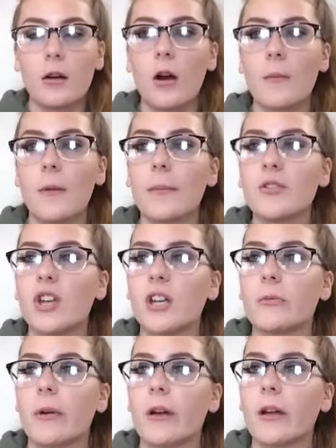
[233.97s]
or maybe
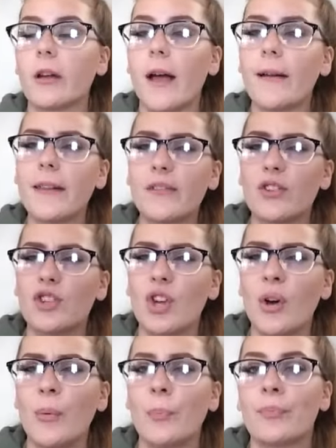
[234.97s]
January, I don't even
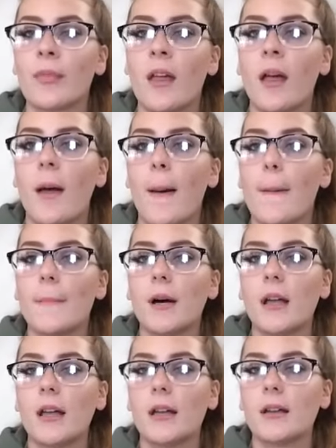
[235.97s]
know,
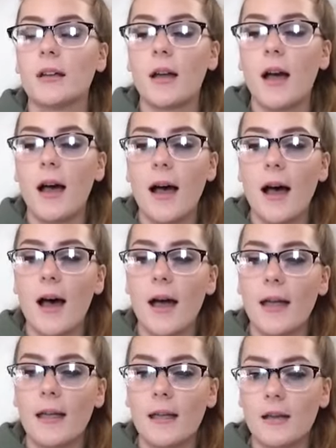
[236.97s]
but
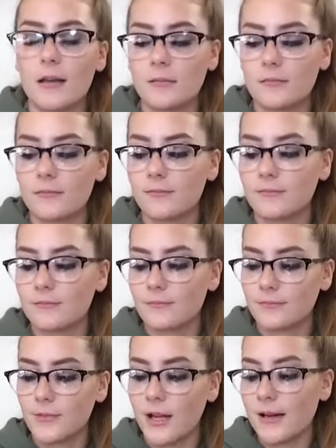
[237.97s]
I
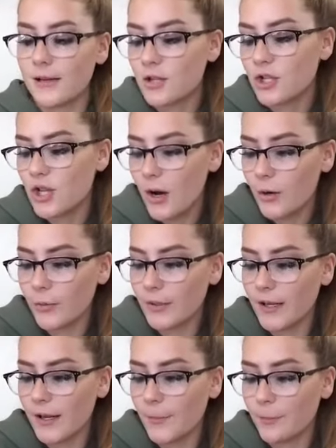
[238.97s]
got out of the shower one
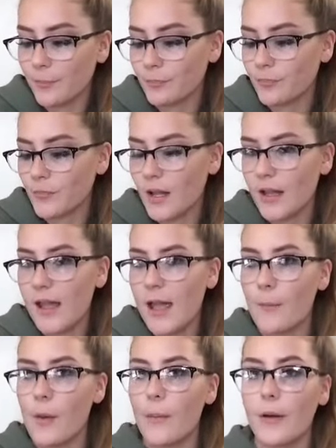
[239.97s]
day
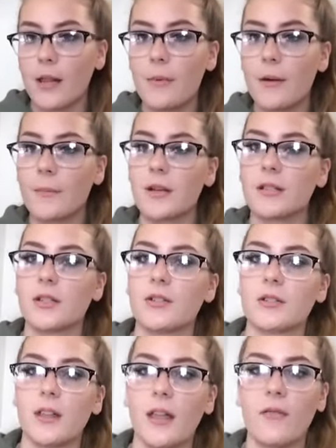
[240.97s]
and my belly button piercing
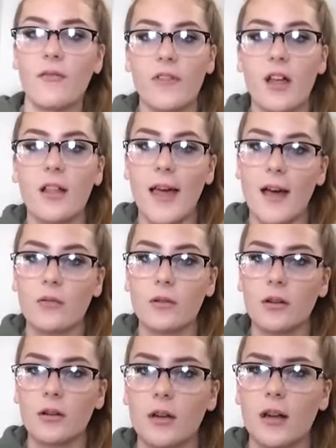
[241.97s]
just, like, fell out,
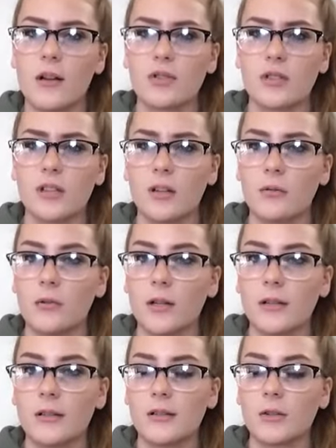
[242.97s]
and I was just like,
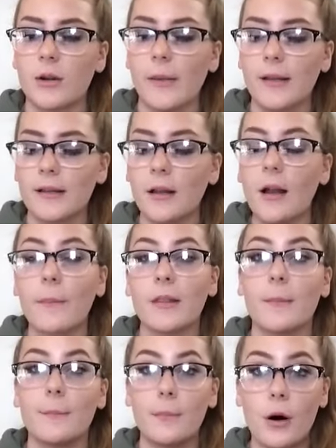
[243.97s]
what? So I picked it up
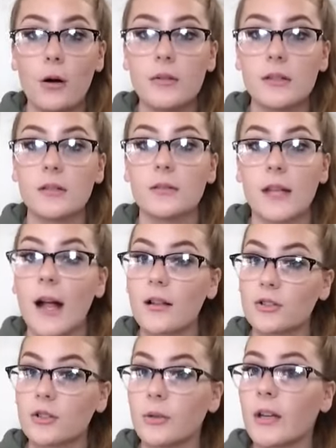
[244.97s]
and the ball was still
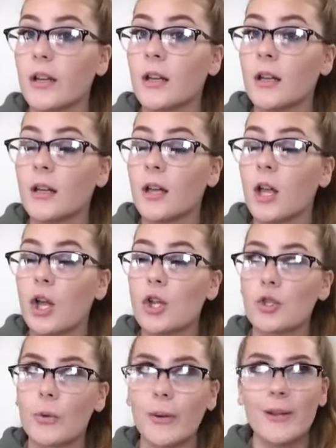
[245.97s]
attached to it.
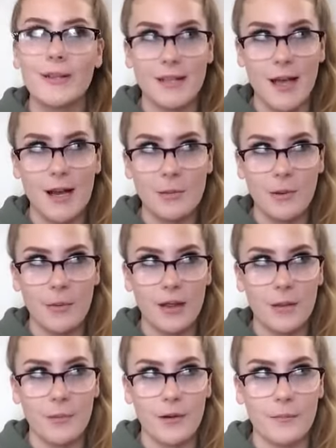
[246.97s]
So I looked down at my
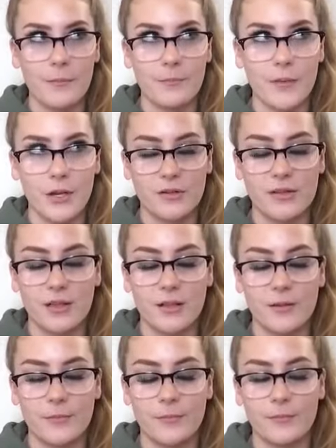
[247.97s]
belly button
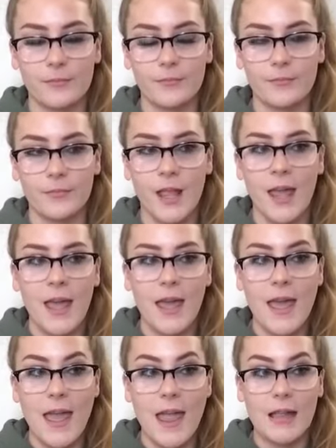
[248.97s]
piercing
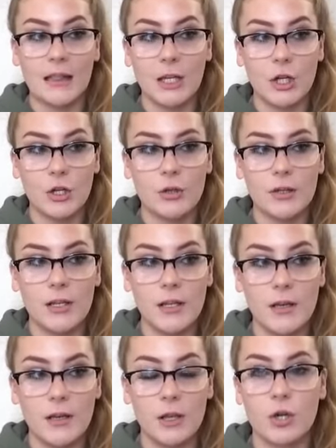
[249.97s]
and
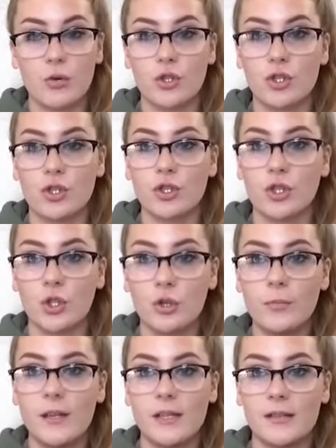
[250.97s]
literally there was
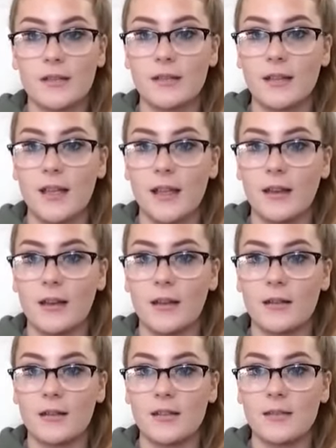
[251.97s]
two pieces of skin
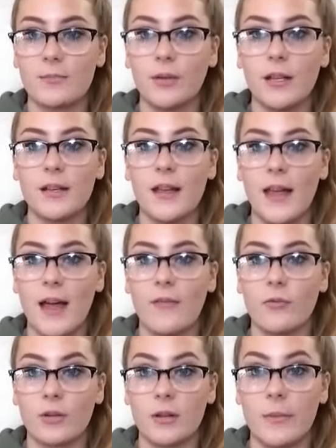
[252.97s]
split in half
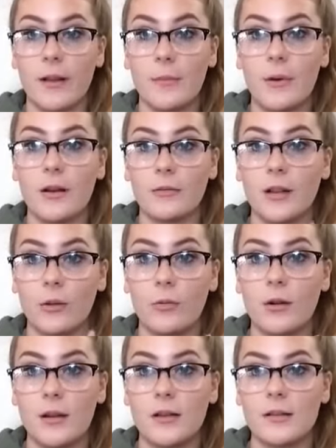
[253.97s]
where the belly button, like,
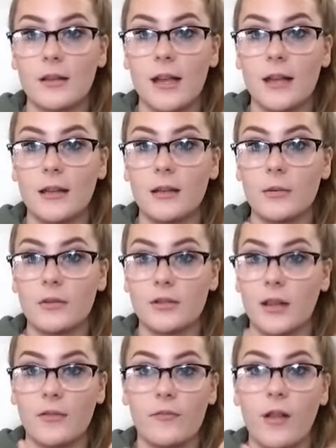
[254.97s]
was, and they were
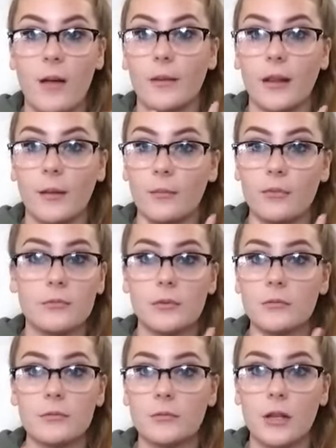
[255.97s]
just, like, flopping, like, boom, boom,
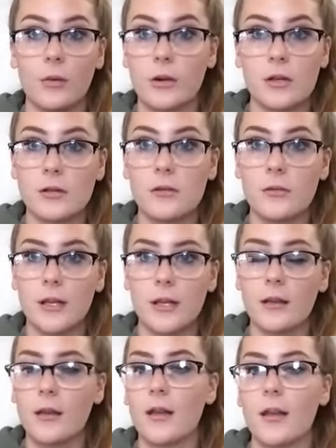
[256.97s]
boom, like, what are you doing?
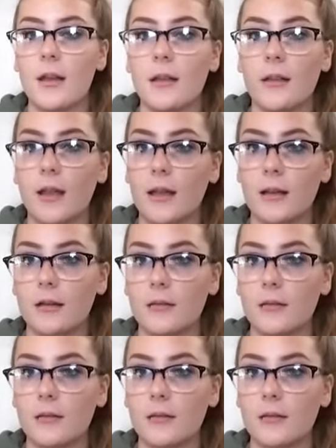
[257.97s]
Like,